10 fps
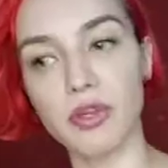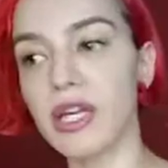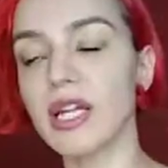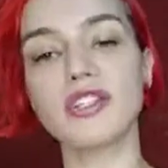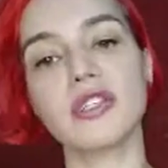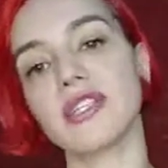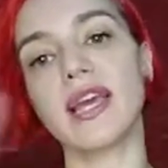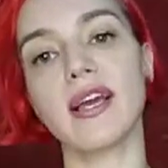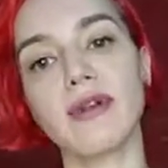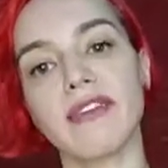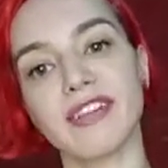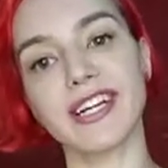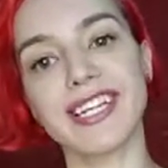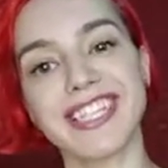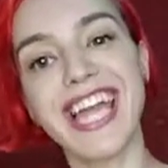You cannot just like arrive
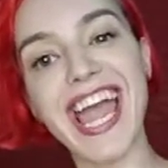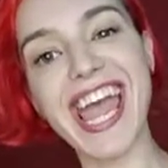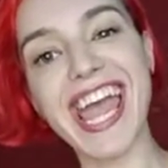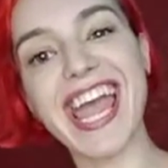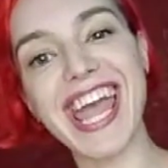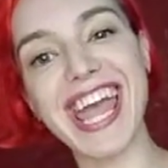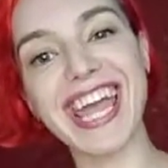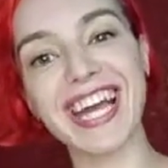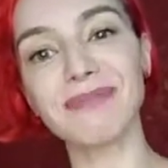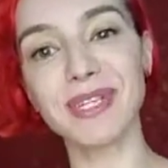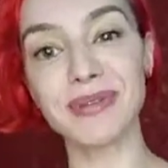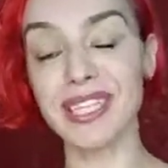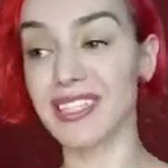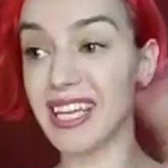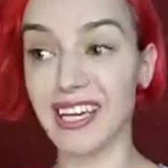there and yay, I'm
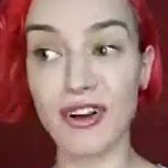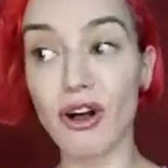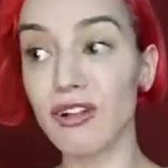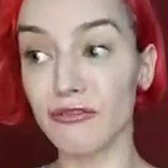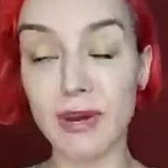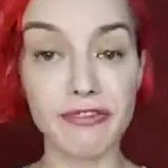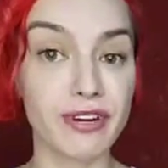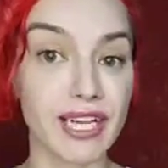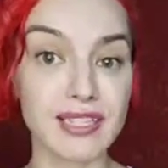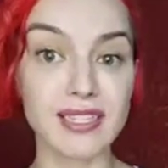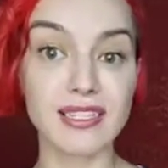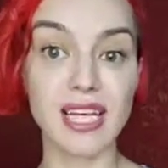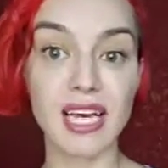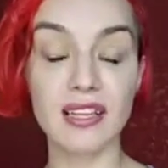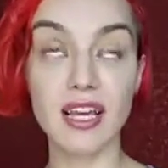doing it. Like all of my
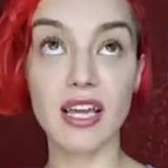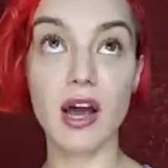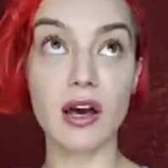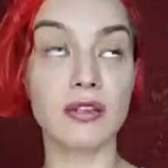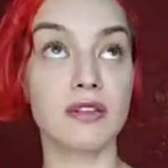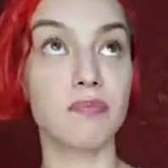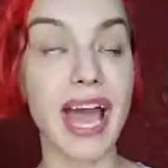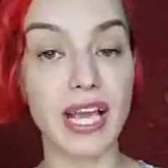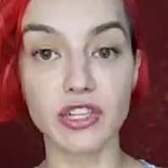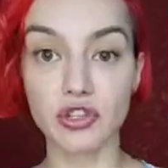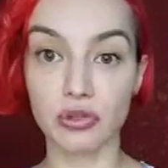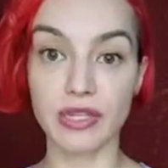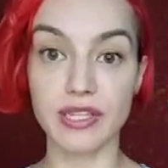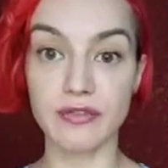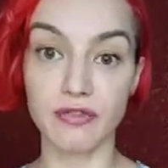friends, they got back
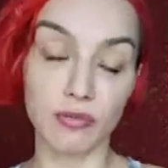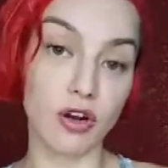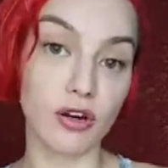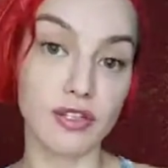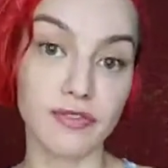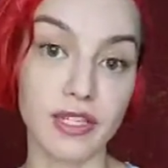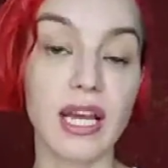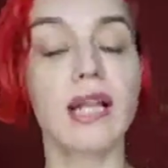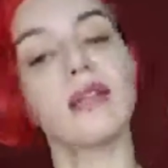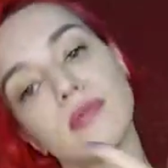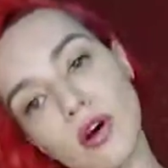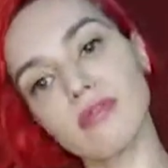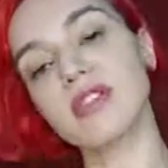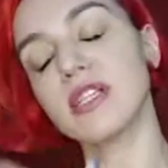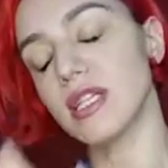injuries from CrossFit. And
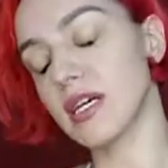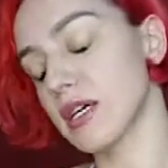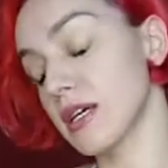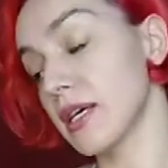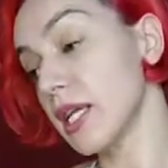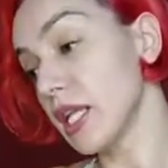obviously the